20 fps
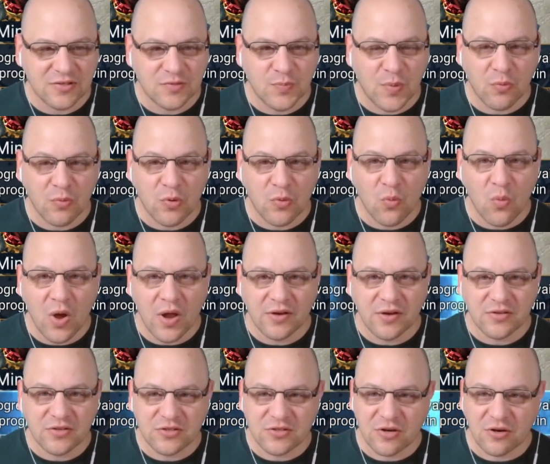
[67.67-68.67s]
but we want to
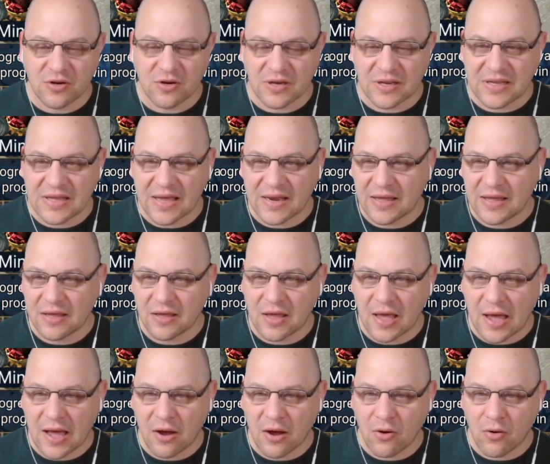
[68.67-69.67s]
start getting
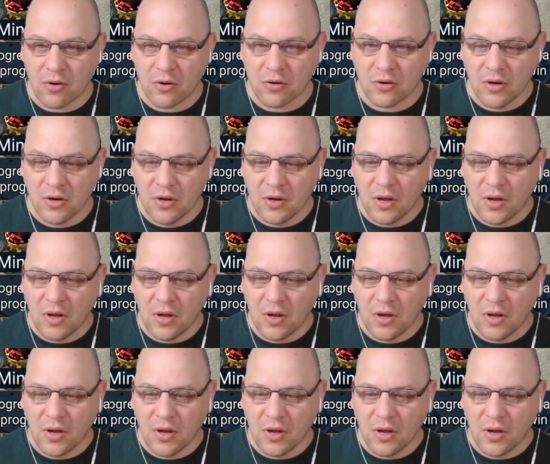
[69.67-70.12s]
our